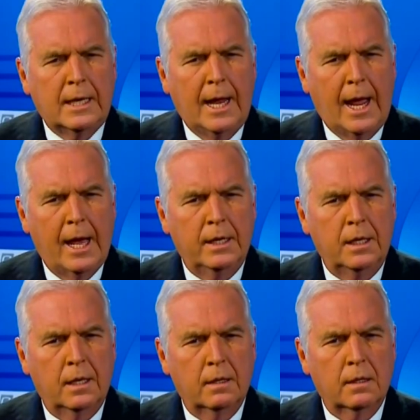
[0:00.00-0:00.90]

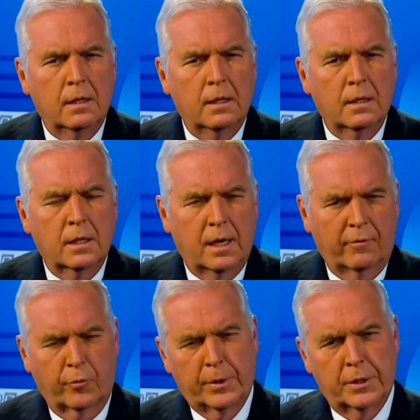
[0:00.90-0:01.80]
can the
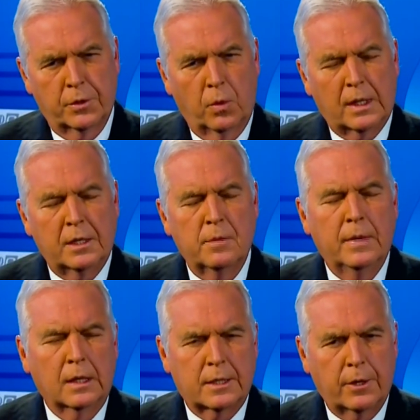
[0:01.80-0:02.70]
government do? What can the
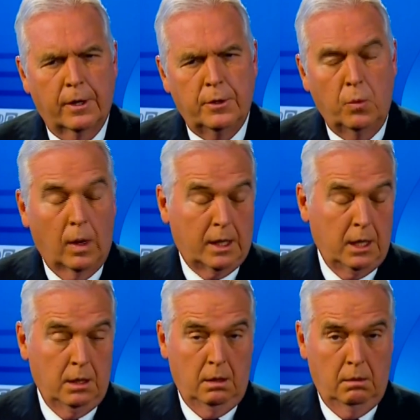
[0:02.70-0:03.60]
military do? What
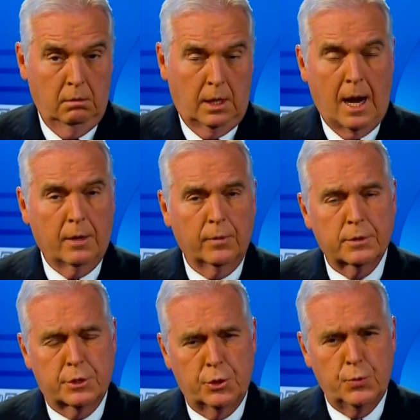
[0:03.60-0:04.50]
can
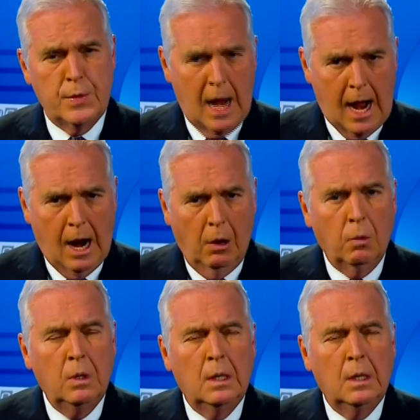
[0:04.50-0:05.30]
Congress do now